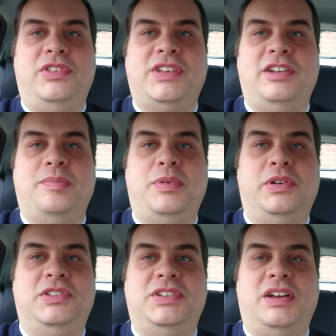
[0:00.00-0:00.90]
The Santa
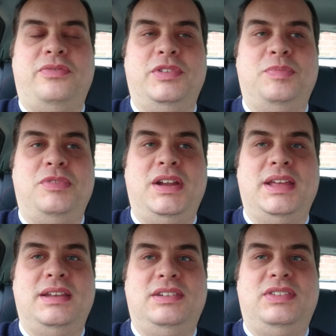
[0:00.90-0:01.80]
Pod stuff was
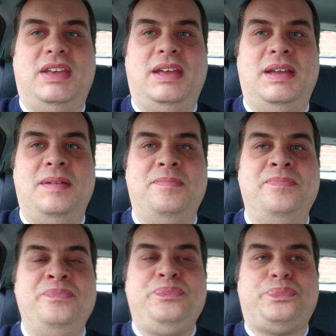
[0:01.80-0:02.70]
brilliant.
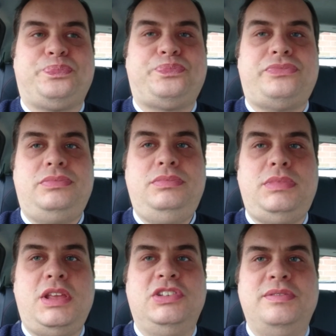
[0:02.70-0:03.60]
Some
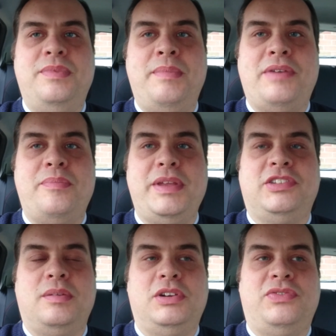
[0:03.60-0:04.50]
of them haven't been
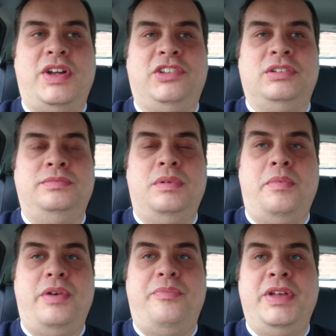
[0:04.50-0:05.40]
so much fun. Some
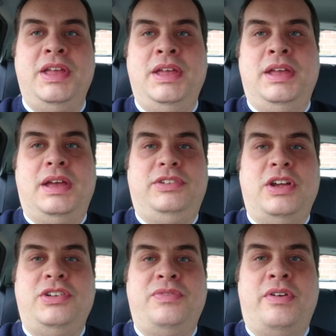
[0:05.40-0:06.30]
of them
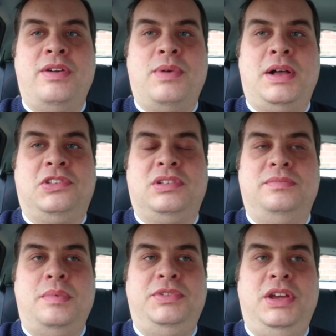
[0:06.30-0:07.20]
don't do very well.
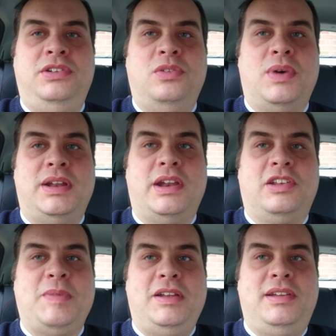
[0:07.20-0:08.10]
Some of them do well
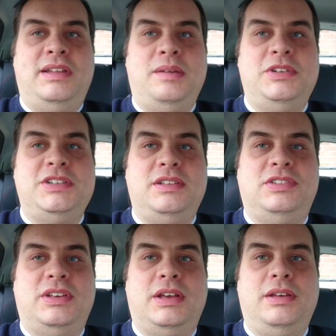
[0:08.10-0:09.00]
unexpectedly, which
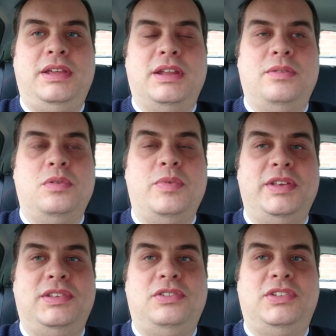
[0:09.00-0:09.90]
is
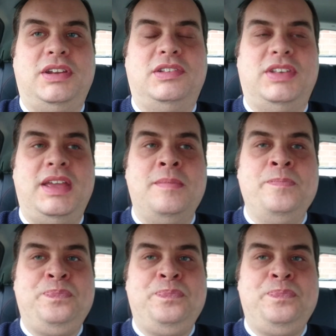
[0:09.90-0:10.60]
always interesting to see.